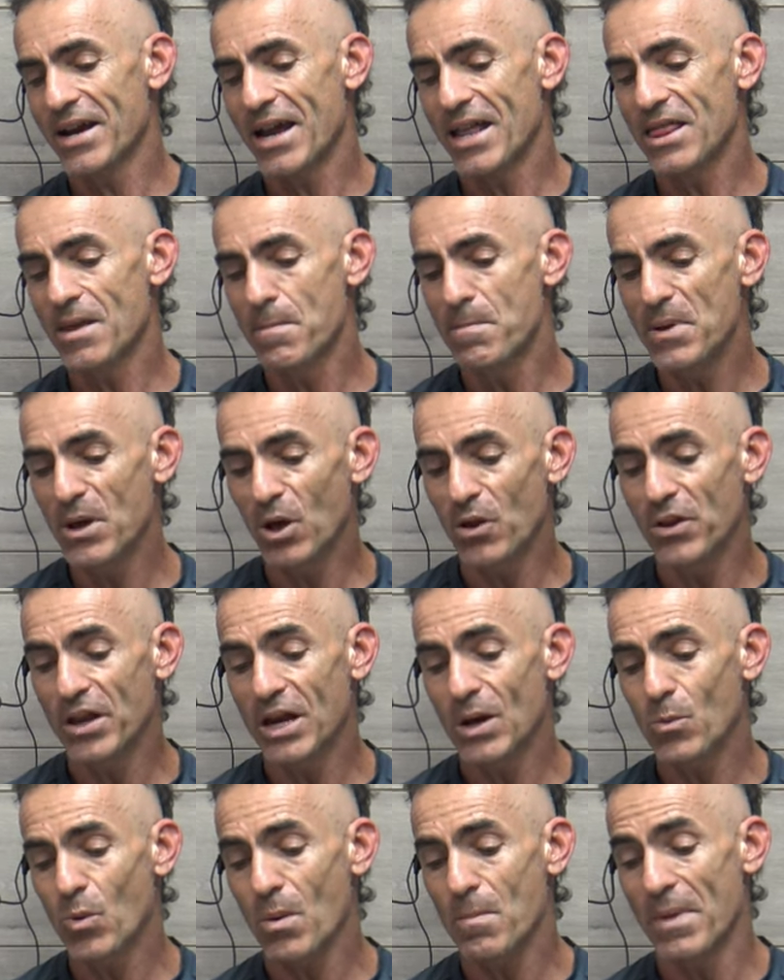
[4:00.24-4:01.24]
in the
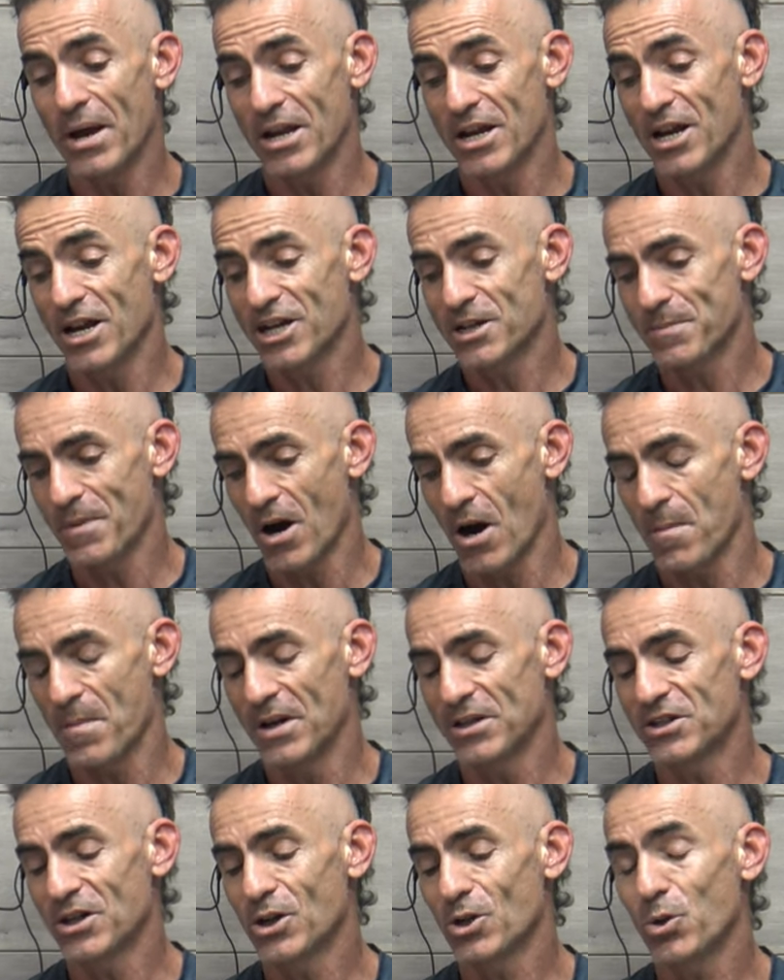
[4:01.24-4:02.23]
building where many
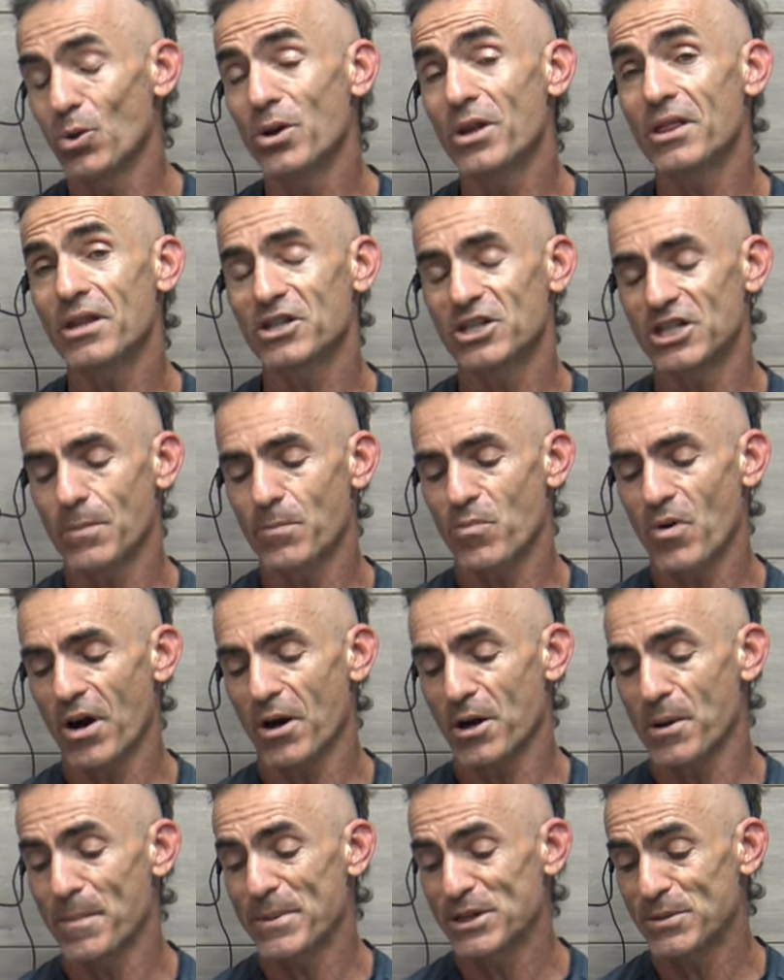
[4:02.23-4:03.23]
experiments, including the
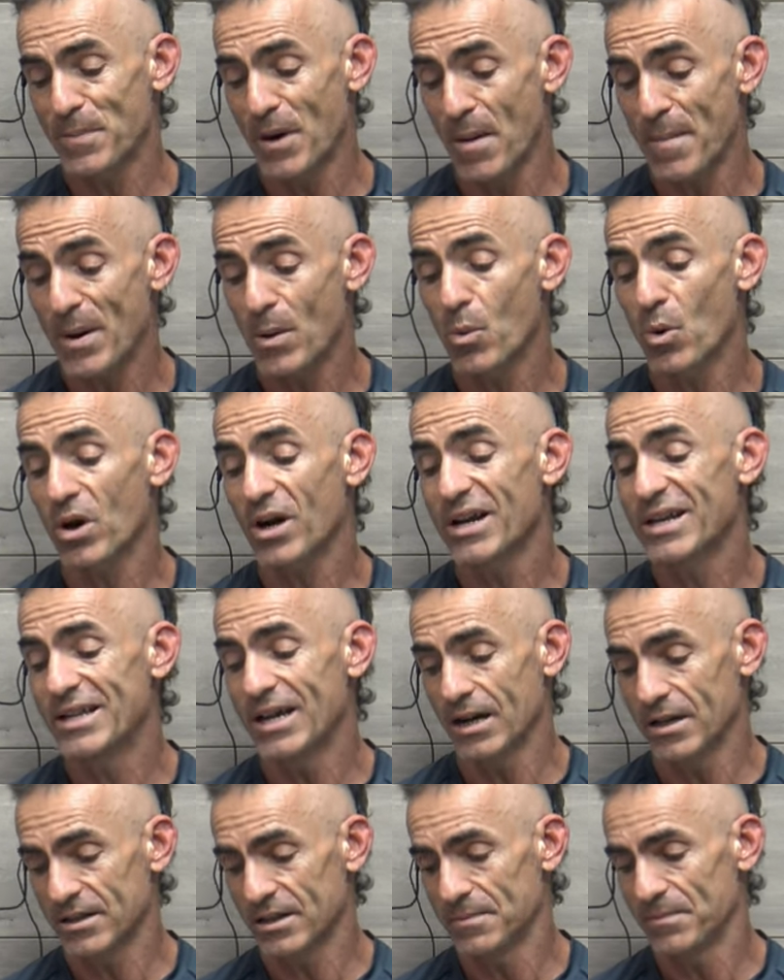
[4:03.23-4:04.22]
Shipwreck Experiment, were
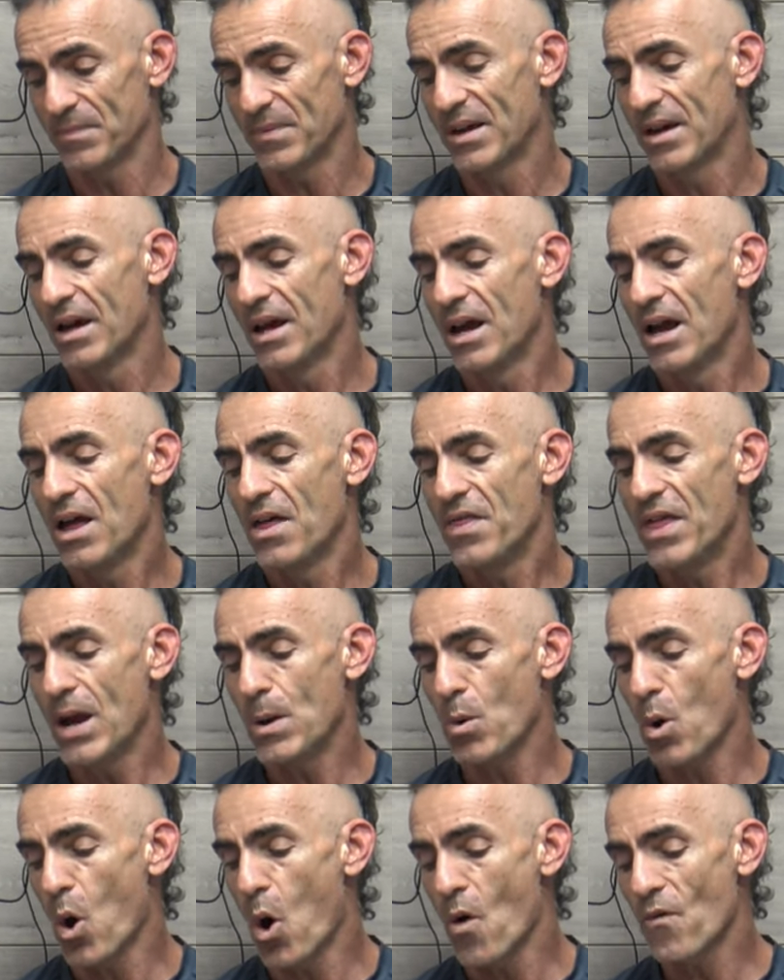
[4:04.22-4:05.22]
conducted. They
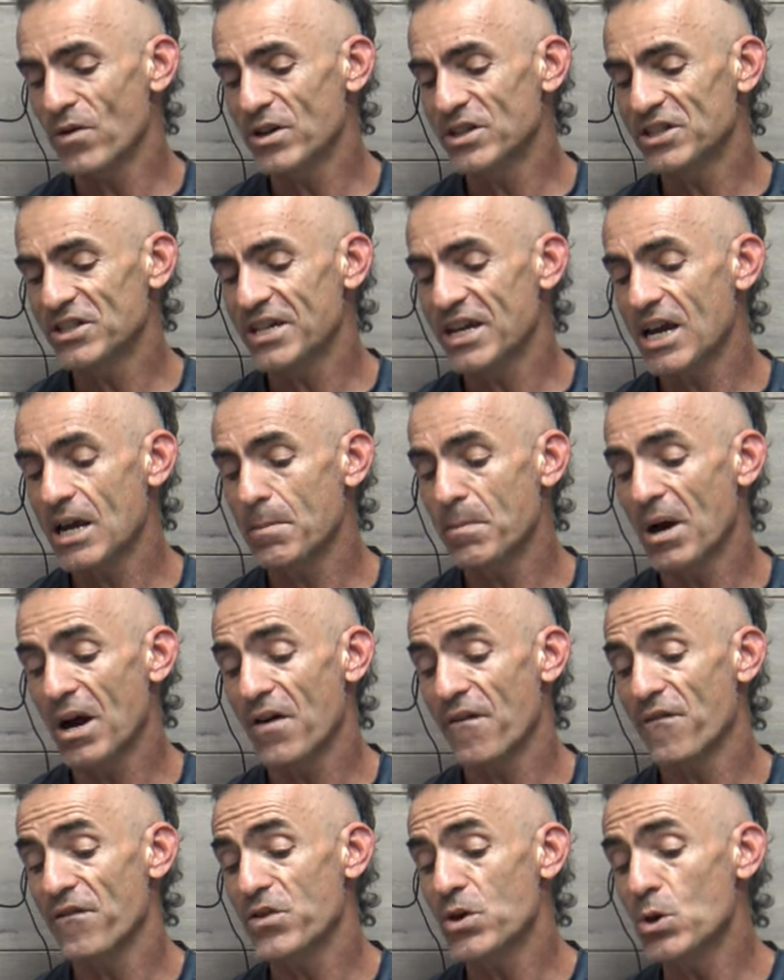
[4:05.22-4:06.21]
were overseen by a
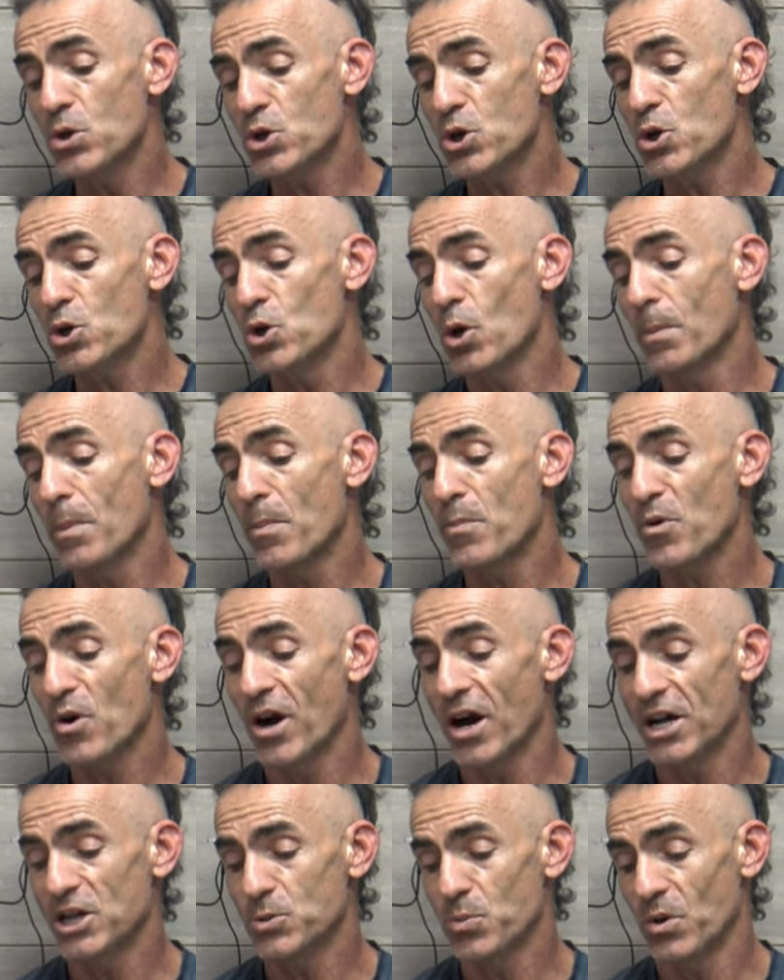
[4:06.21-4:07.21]
future Nobel
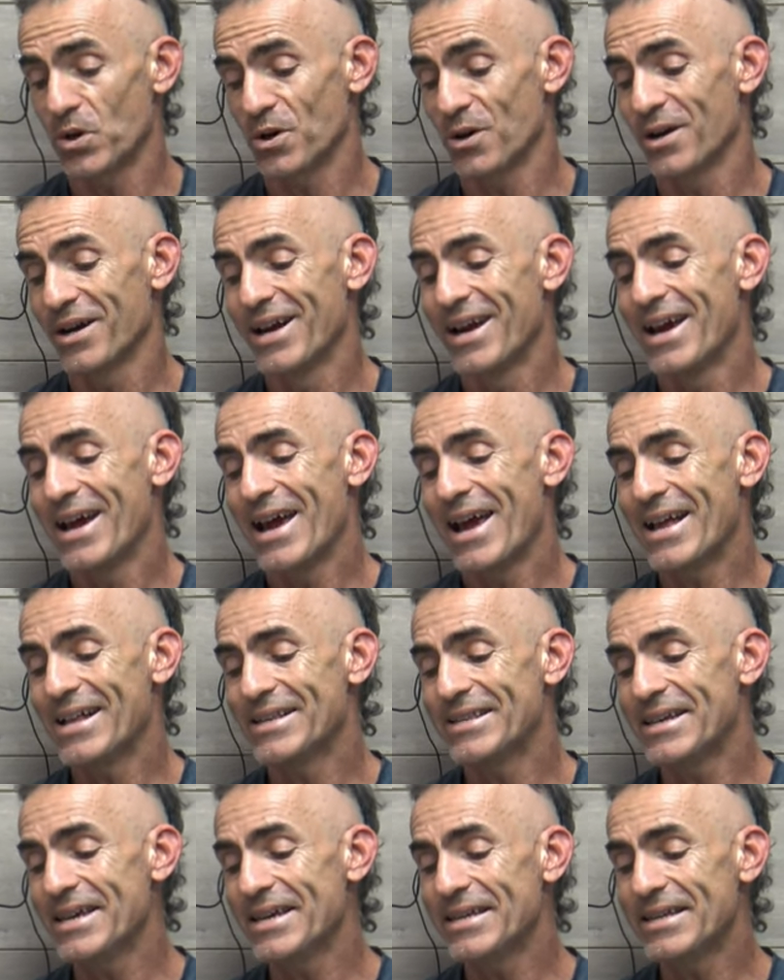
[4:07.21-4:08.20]
Prize winner,
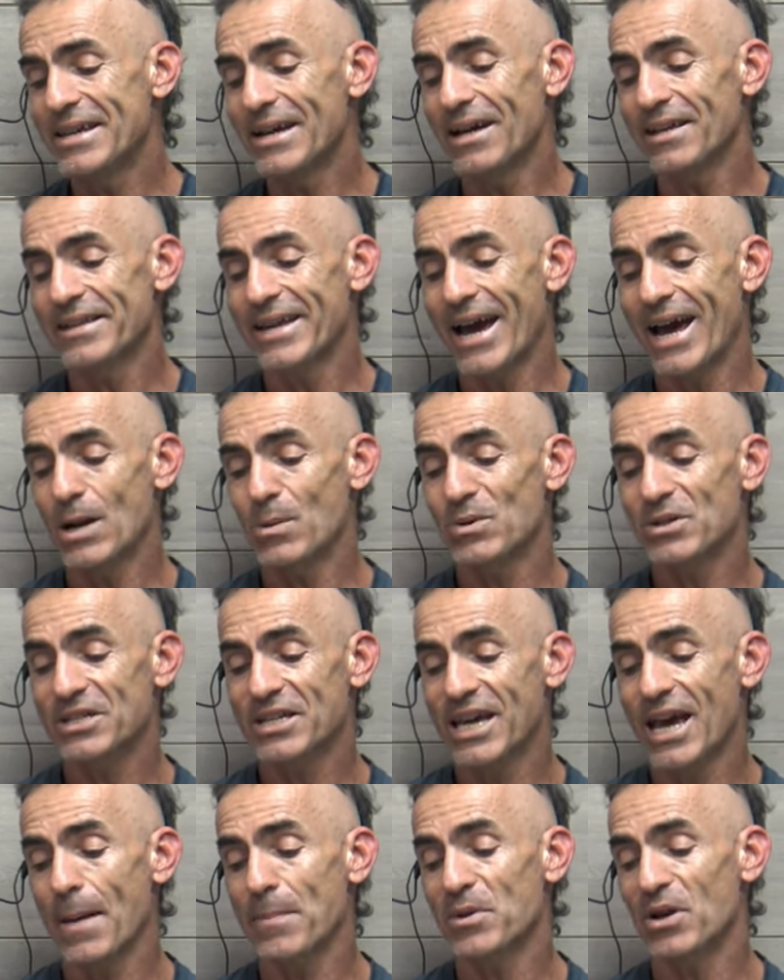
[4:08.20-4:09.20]
and detailed data was
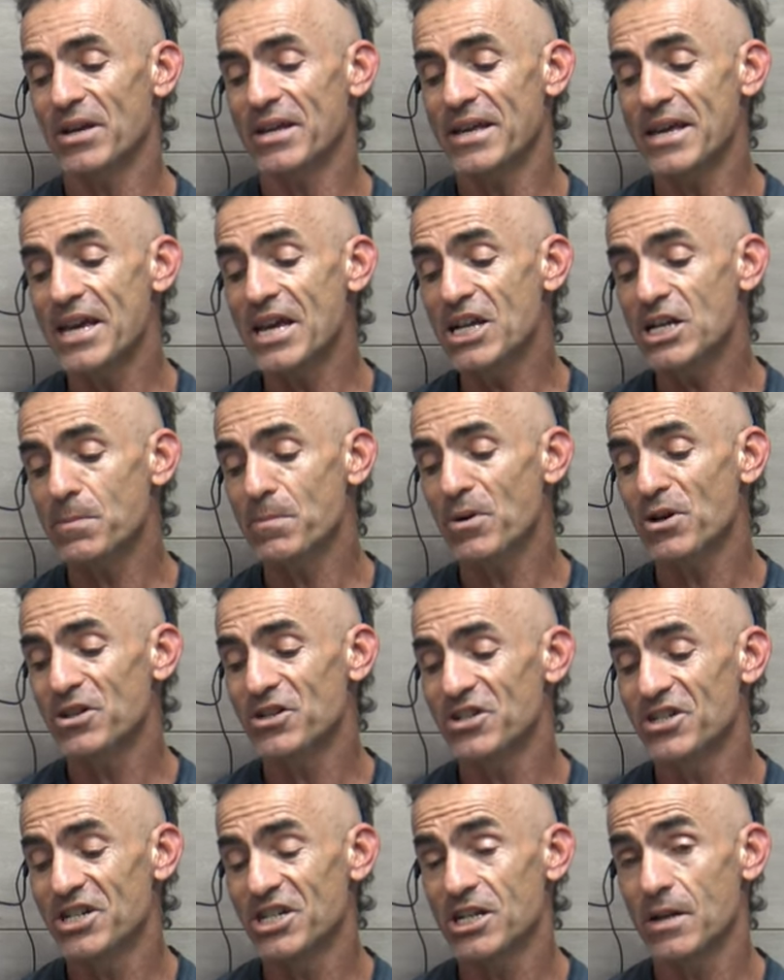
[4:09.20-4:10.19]
kept on each
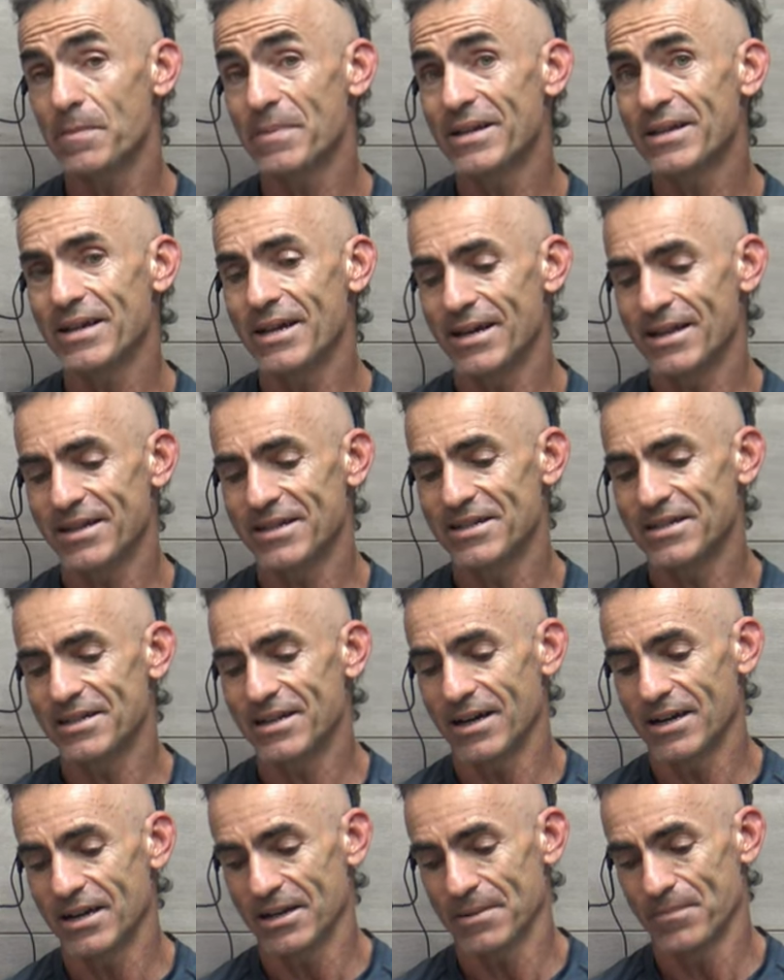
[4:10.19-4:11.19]
participant in the
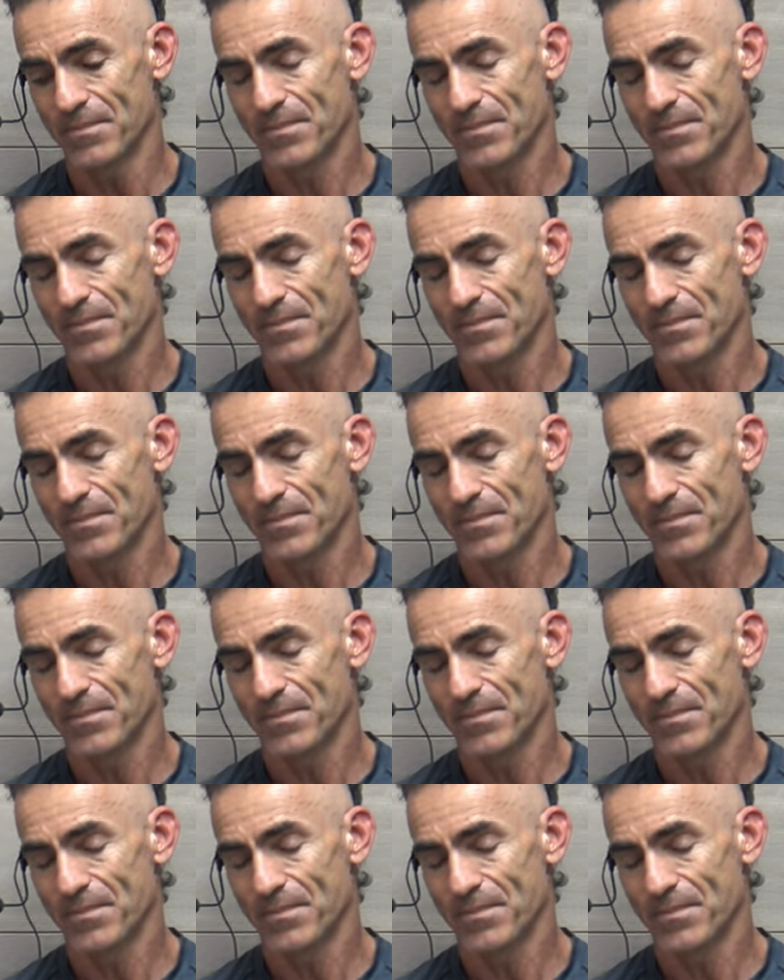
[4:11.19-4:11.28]
study.